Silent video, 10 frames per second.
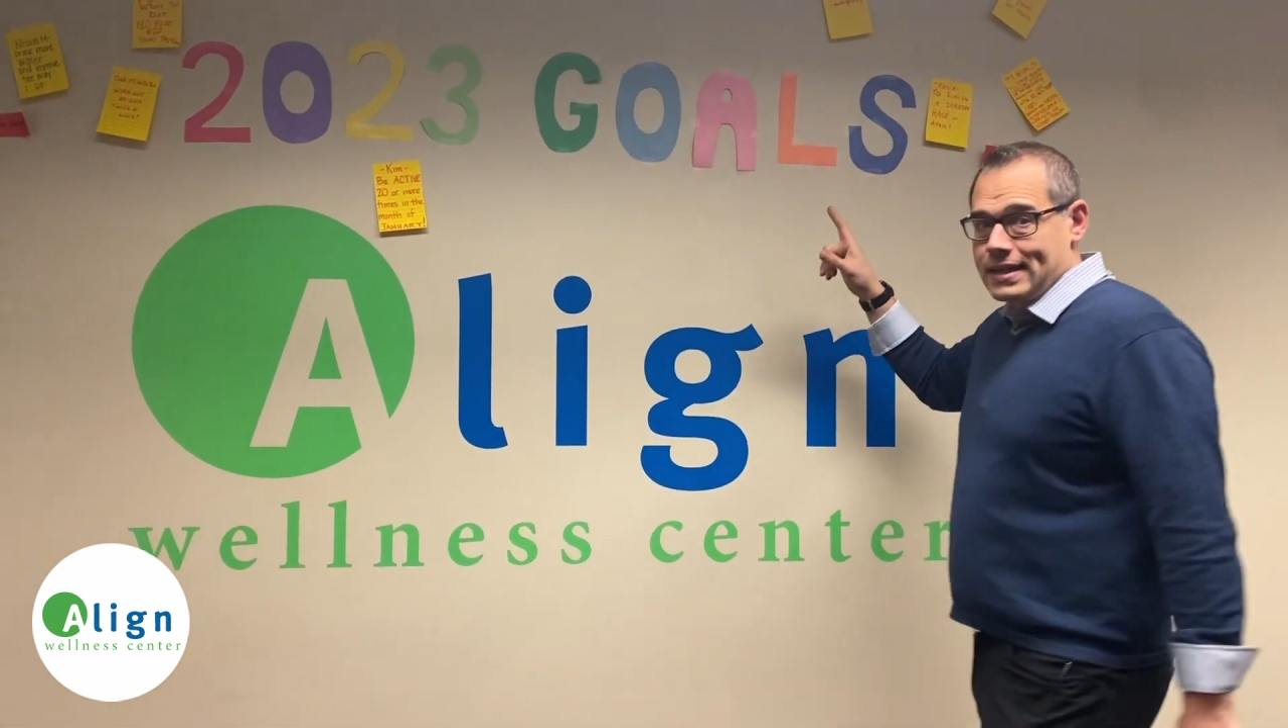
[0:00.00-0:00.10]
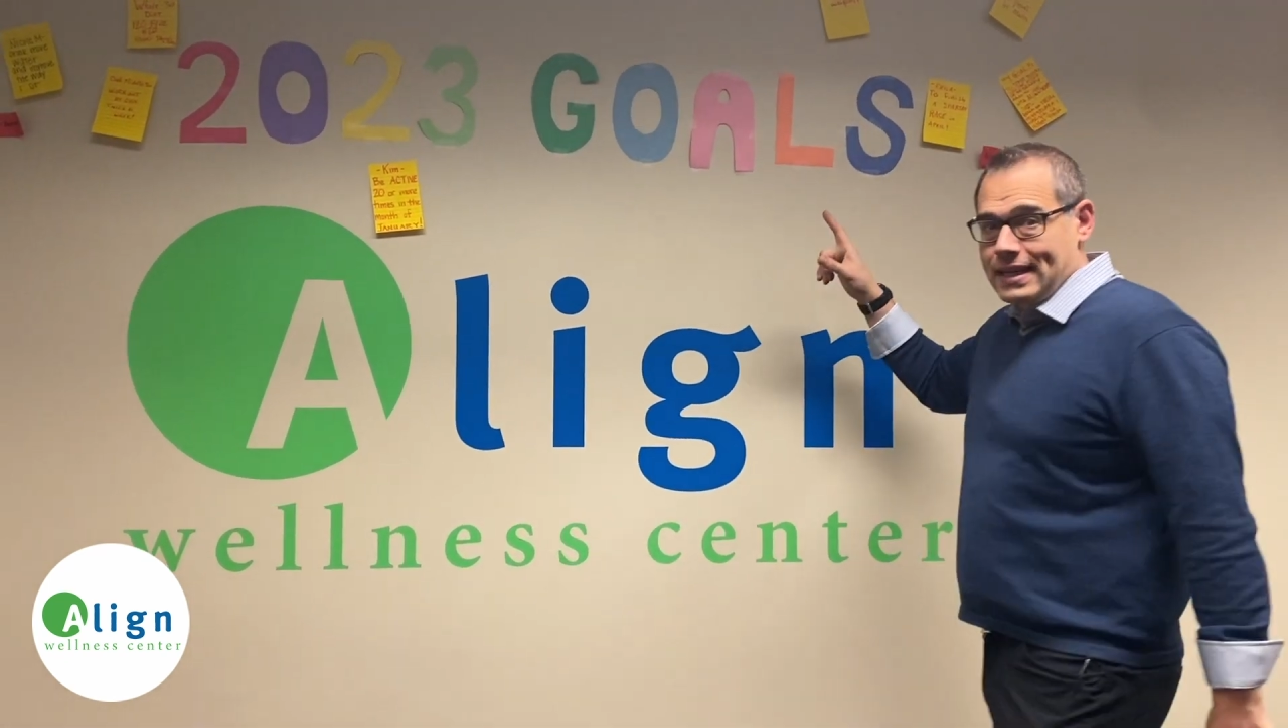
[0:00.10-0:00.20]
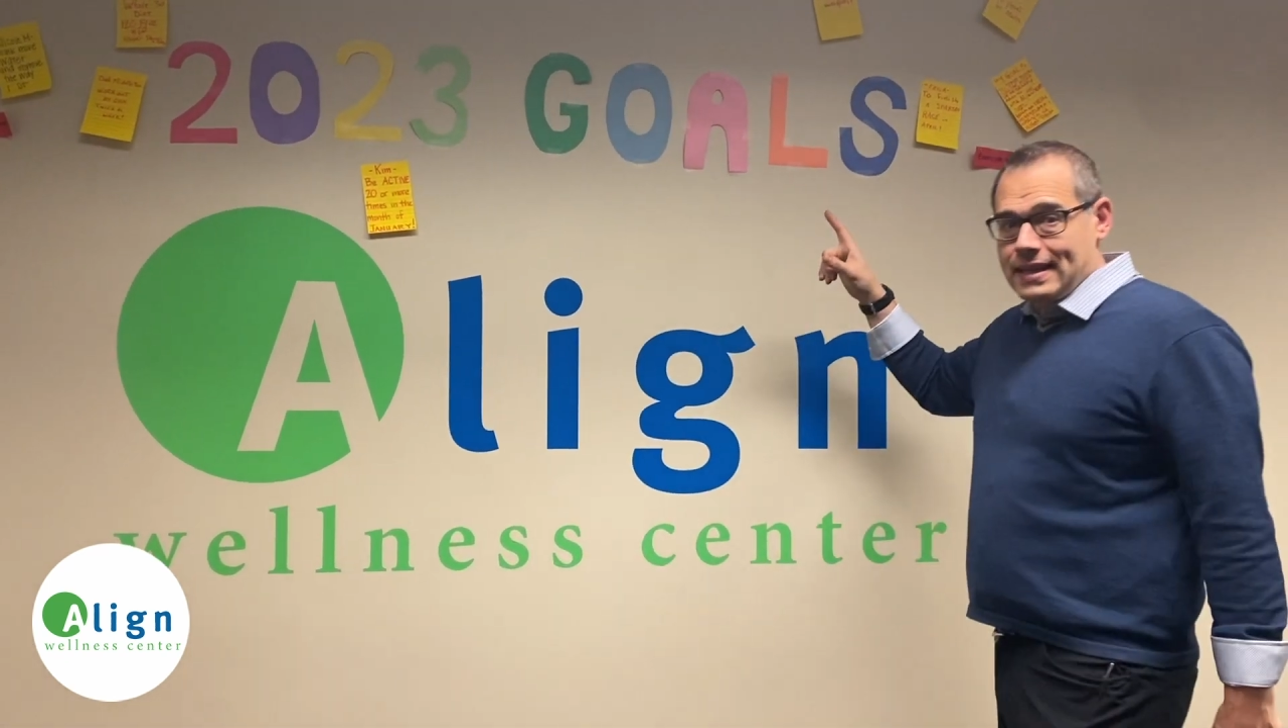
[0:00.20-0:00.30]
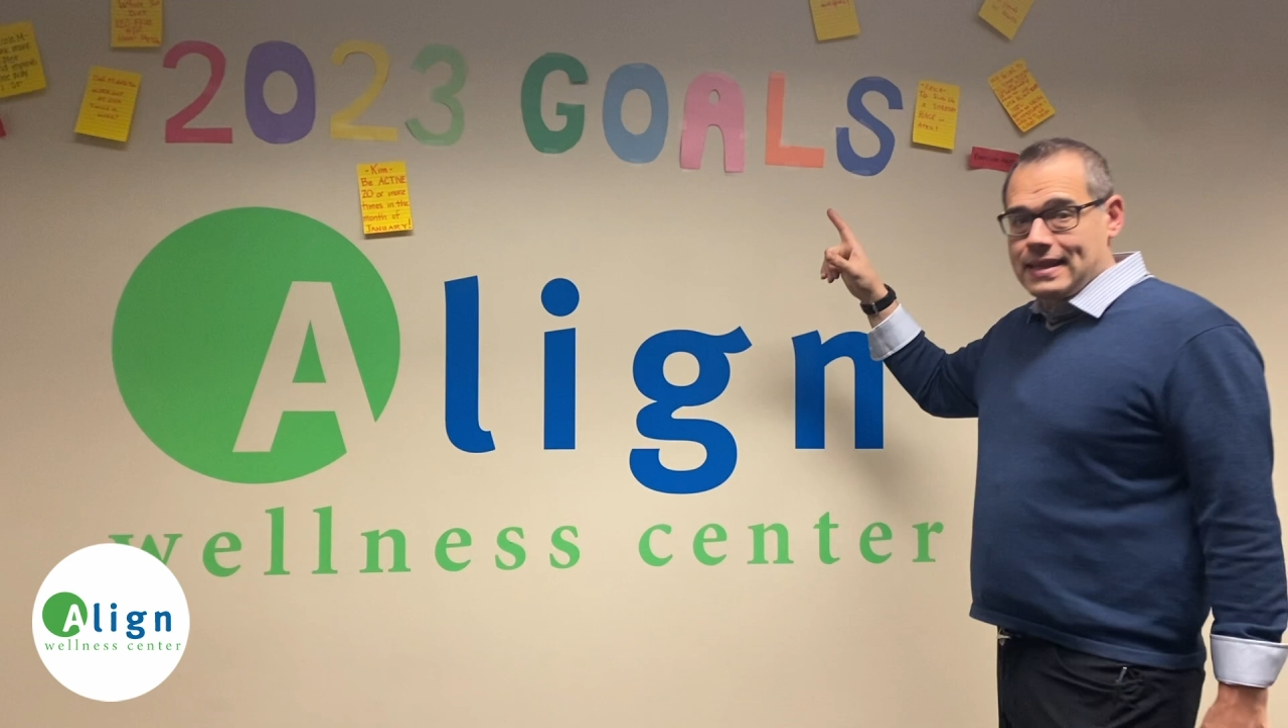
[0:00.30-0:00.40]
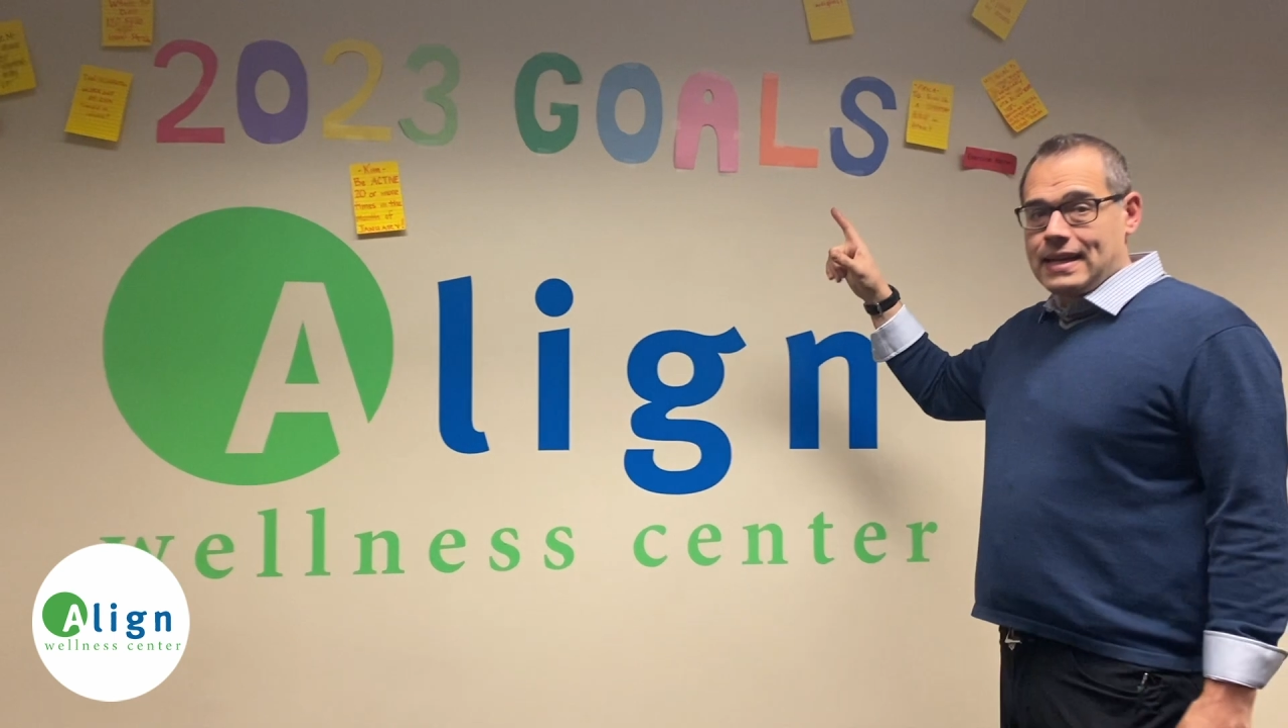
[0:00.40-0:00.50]
to
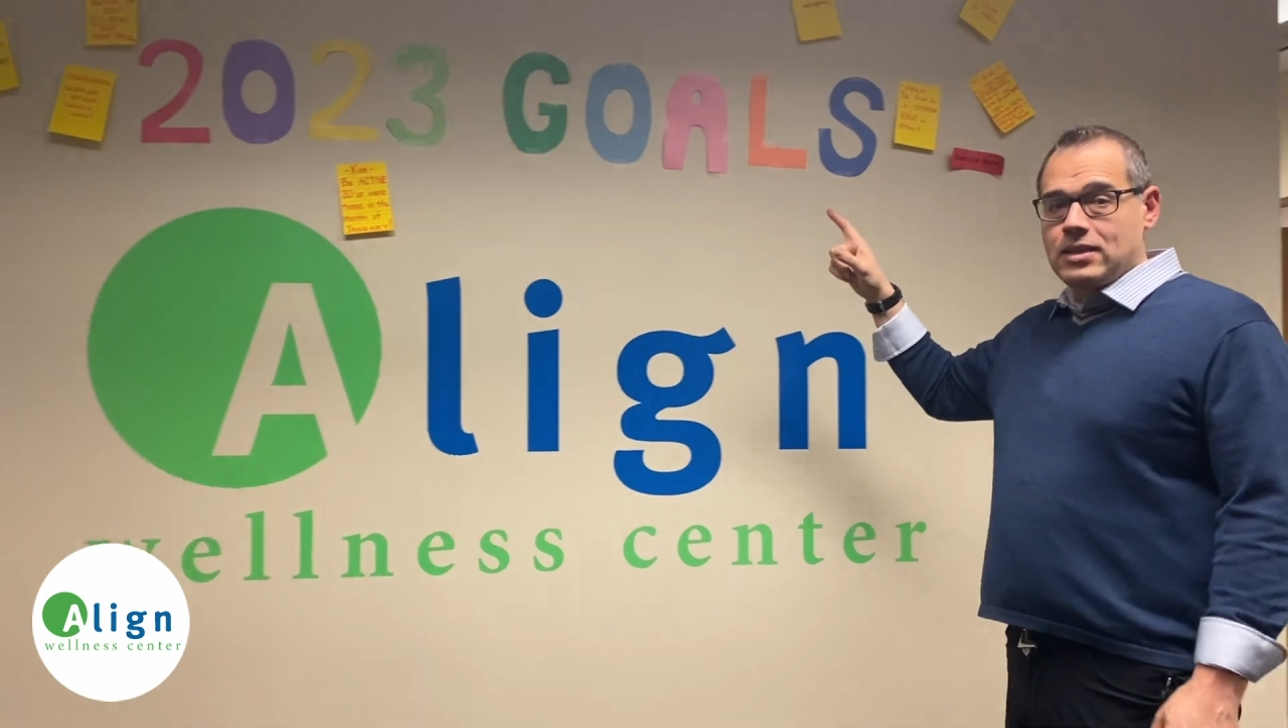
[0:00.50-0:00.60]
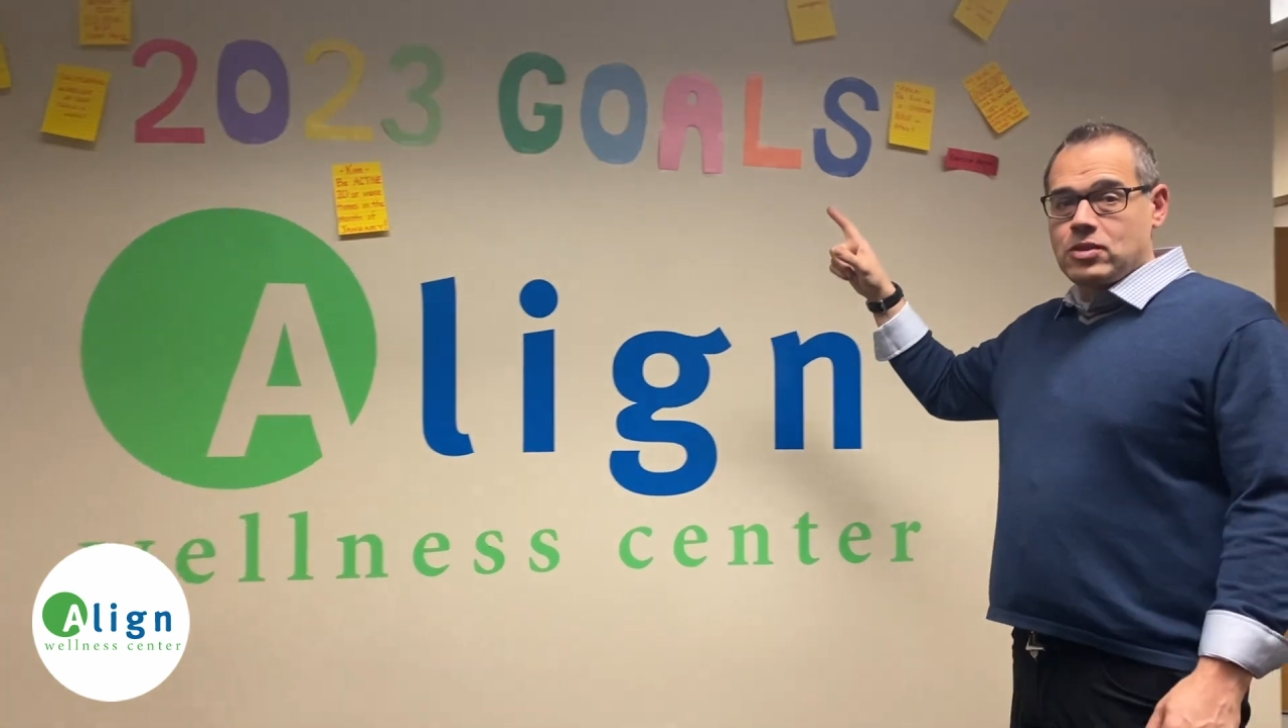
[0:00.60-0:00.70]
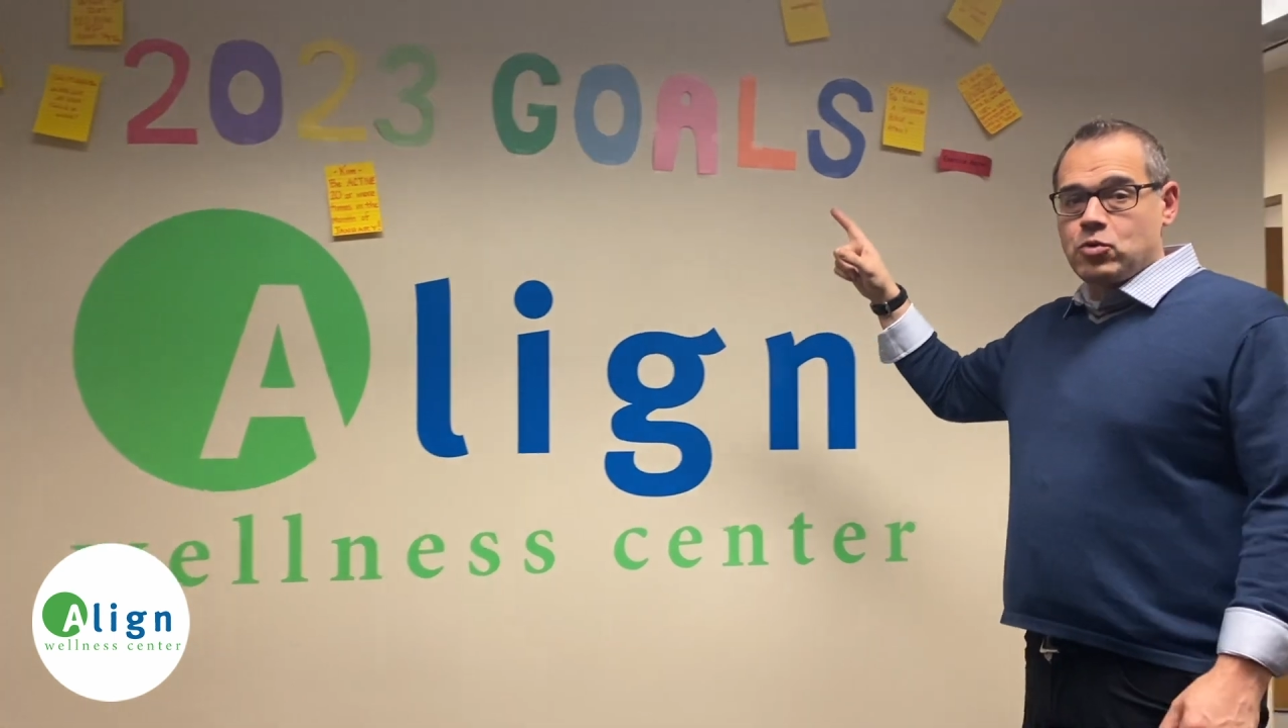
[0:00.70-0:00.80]
get that into